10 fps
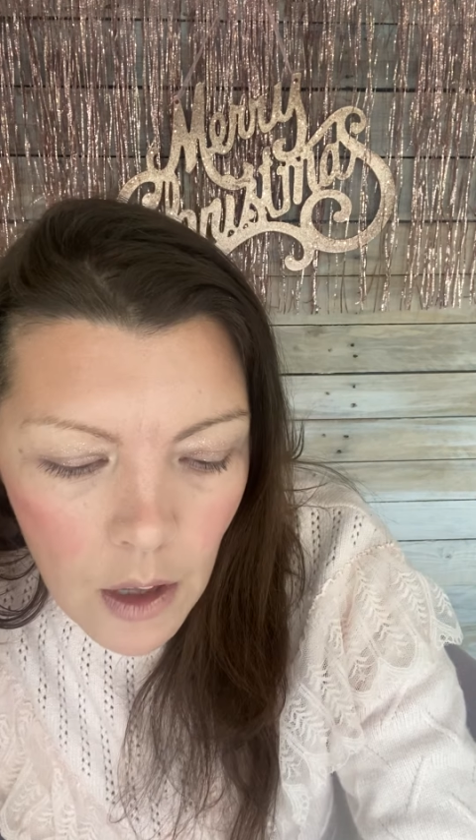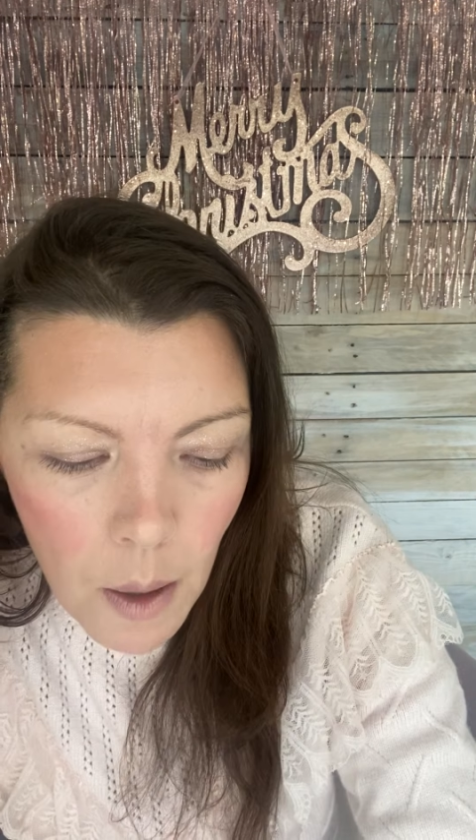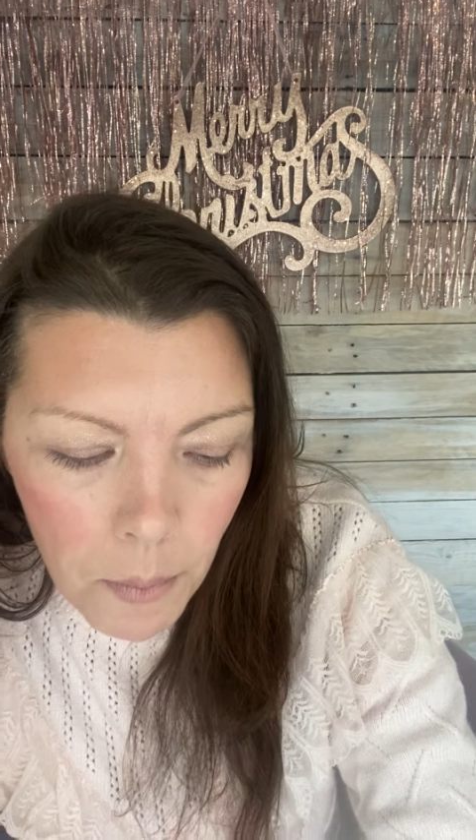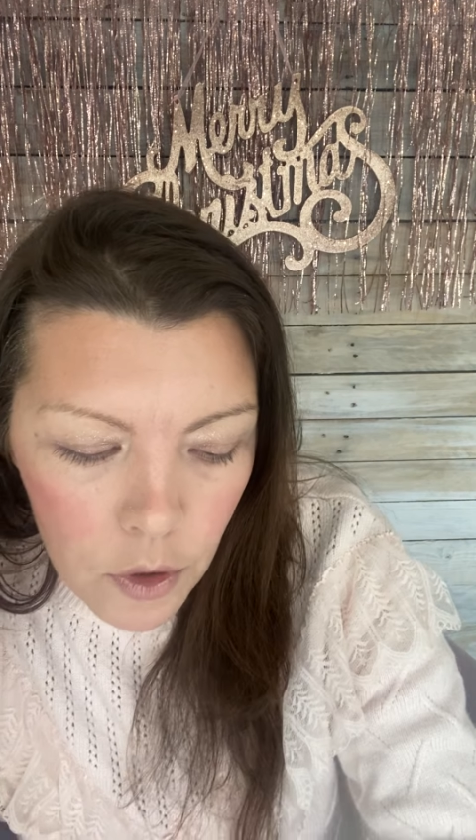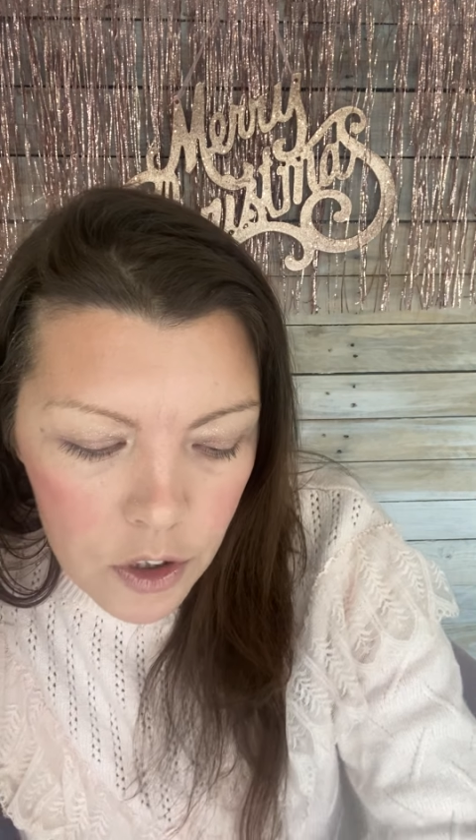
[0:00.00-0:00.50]

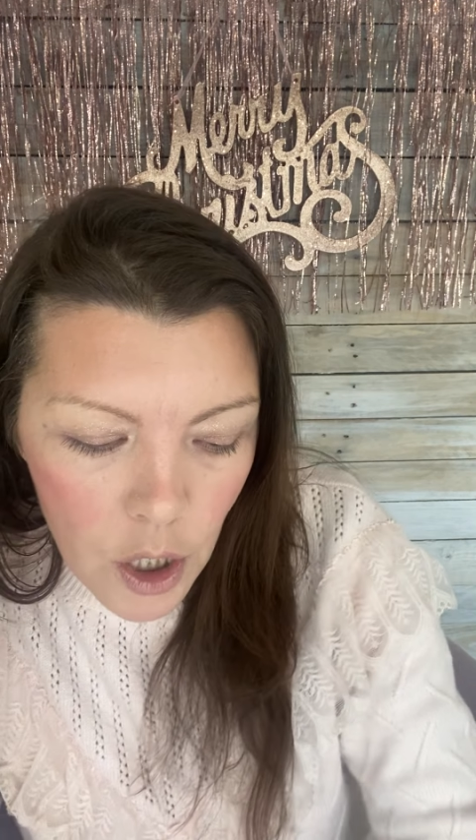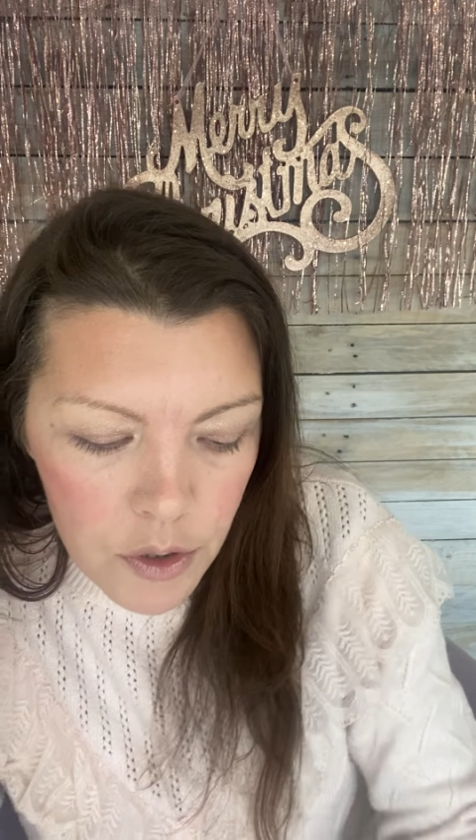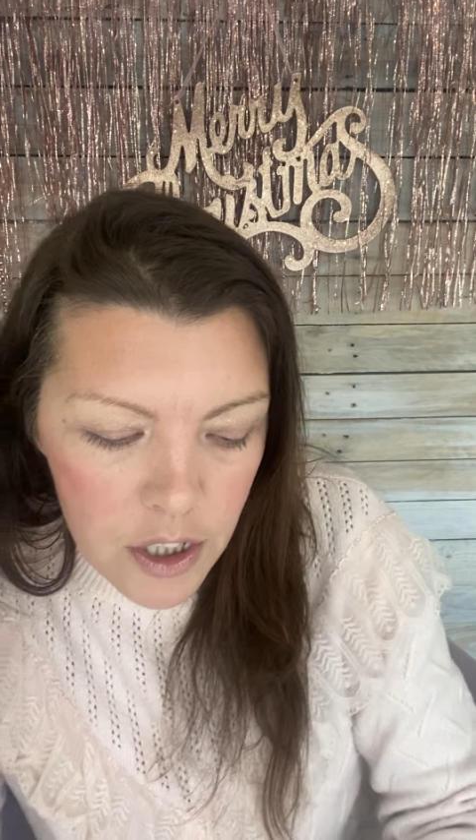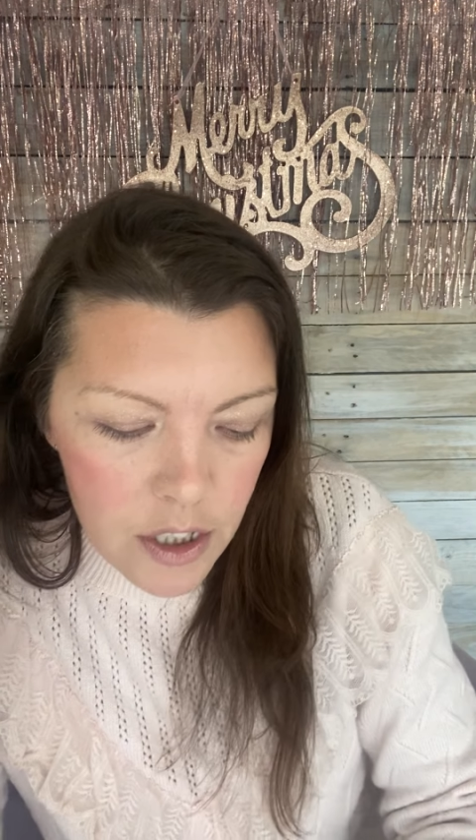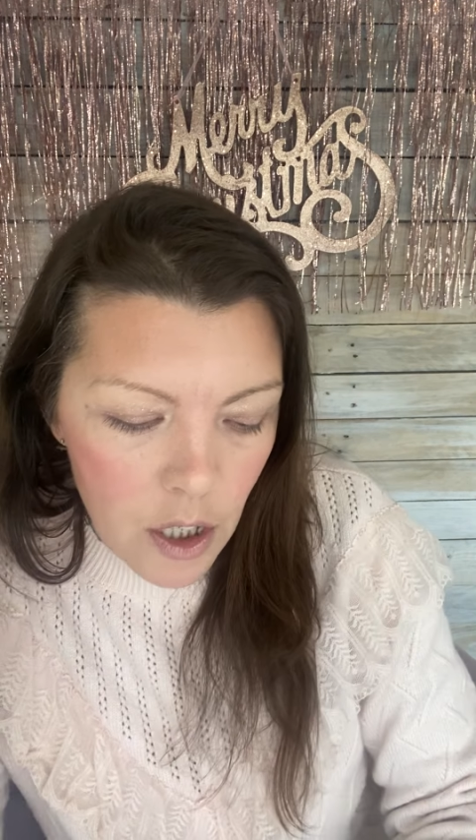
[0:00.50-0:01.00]
But
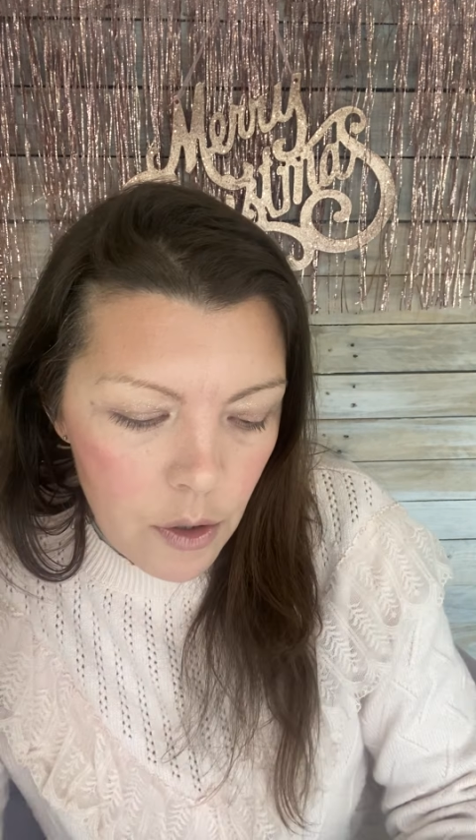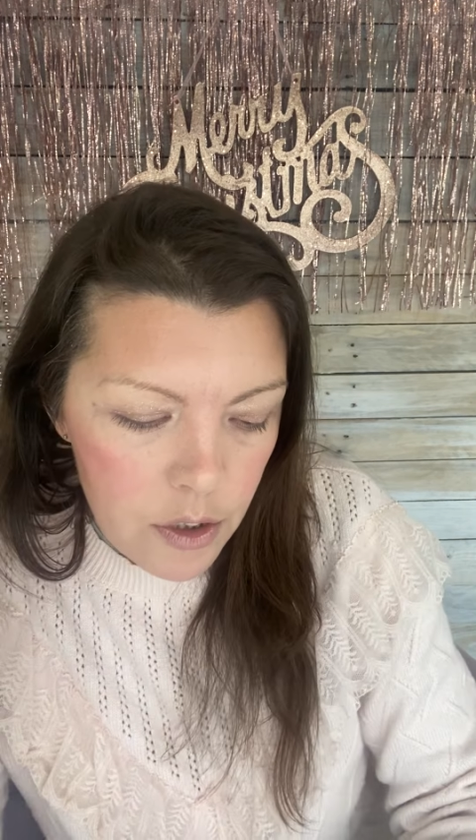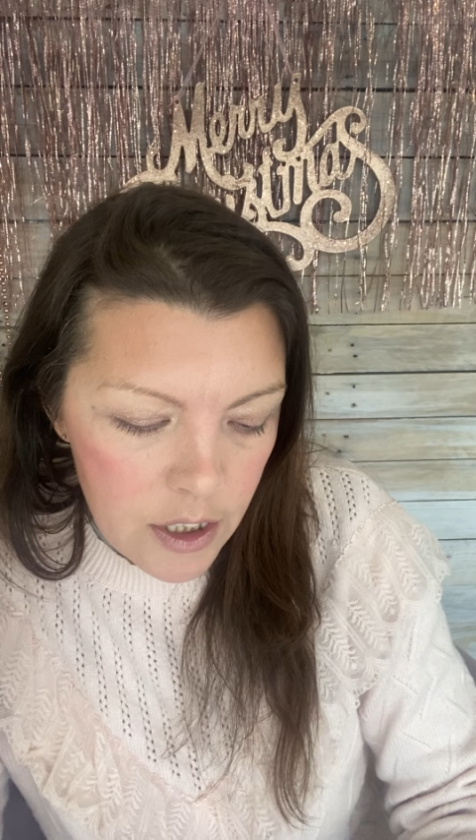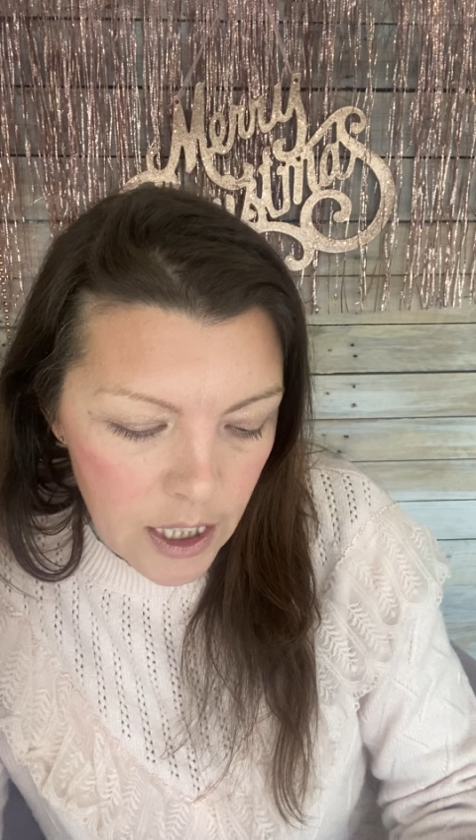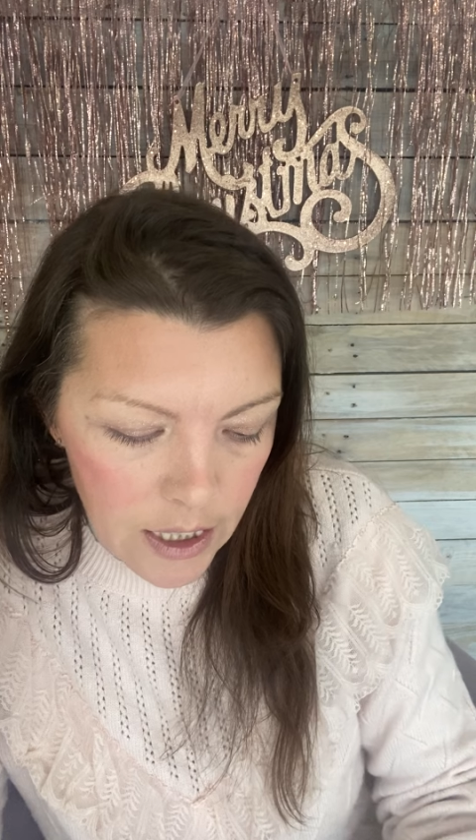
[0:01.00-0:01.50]
notice those
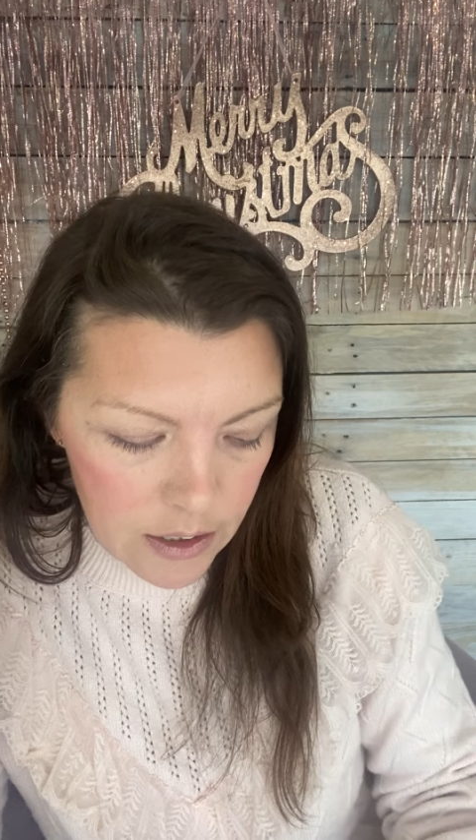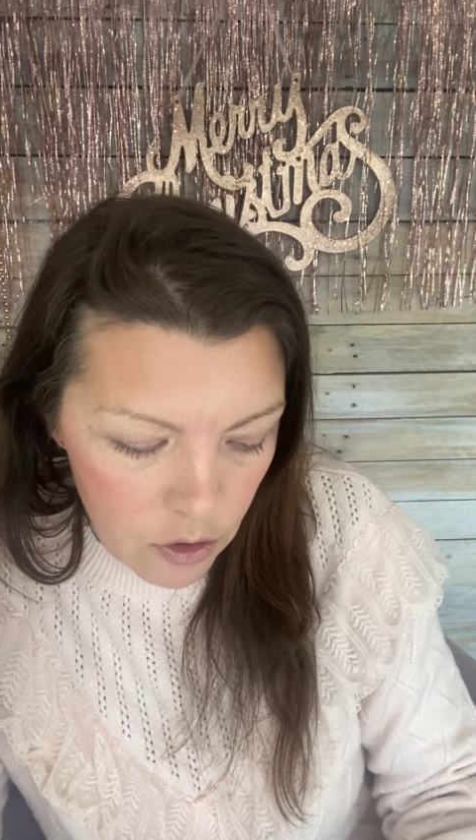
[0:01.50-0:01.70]
things,